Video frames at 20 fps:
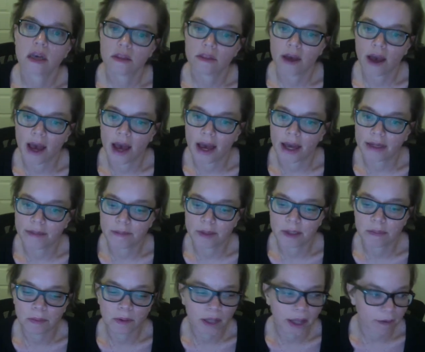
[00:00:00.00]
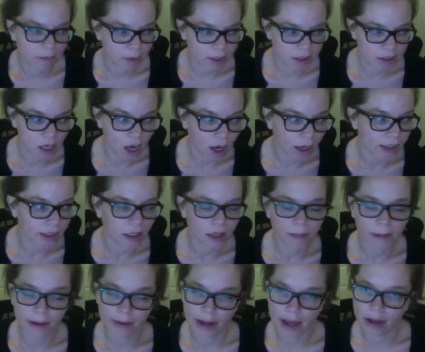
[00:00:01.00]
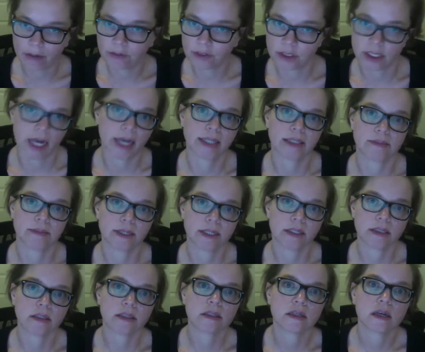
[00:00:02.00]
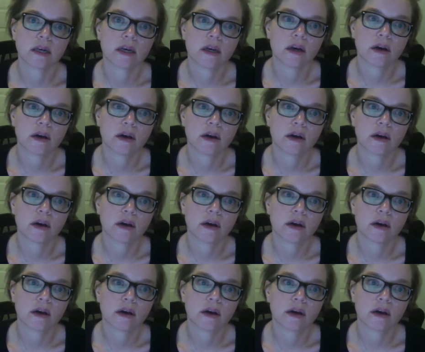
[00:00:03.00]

that people have been talking about advertisements